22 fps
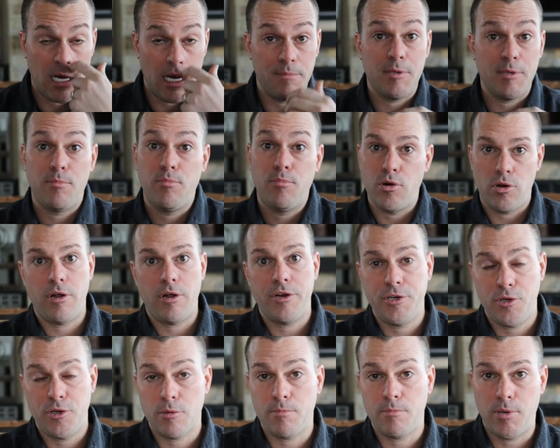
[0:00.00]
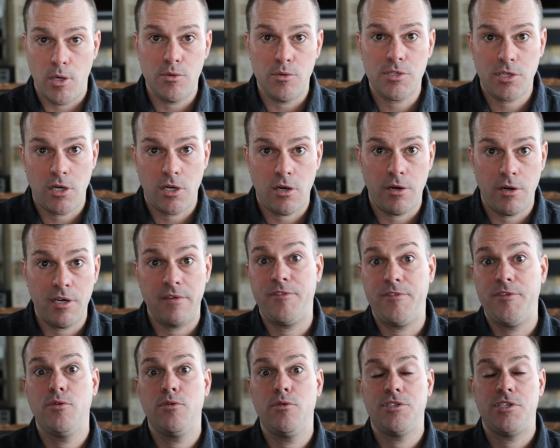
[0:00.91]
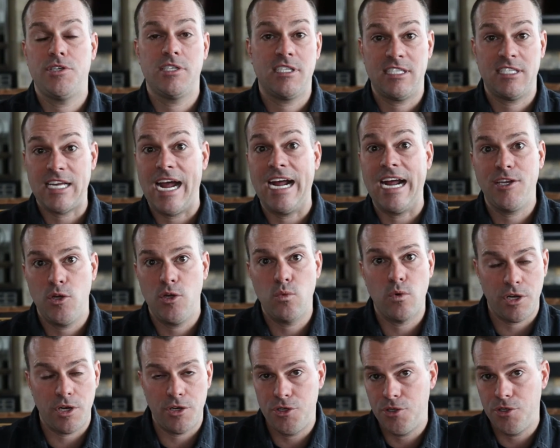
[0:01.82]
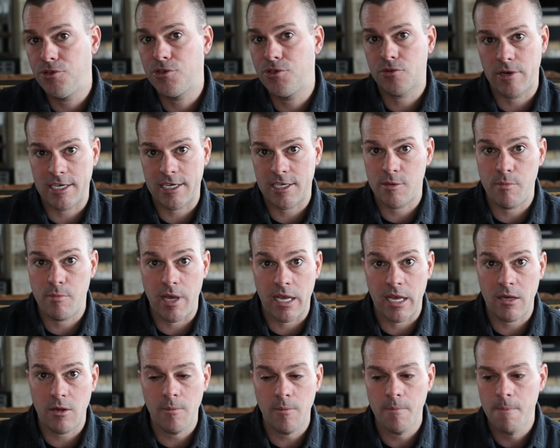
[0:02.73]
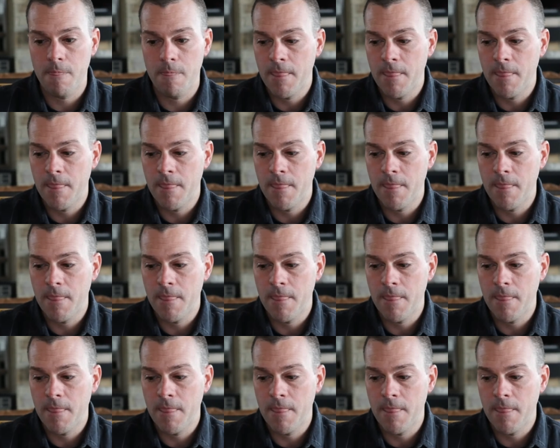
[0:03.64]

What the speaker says: to put on your postcard if you would decide you want to do direct mail.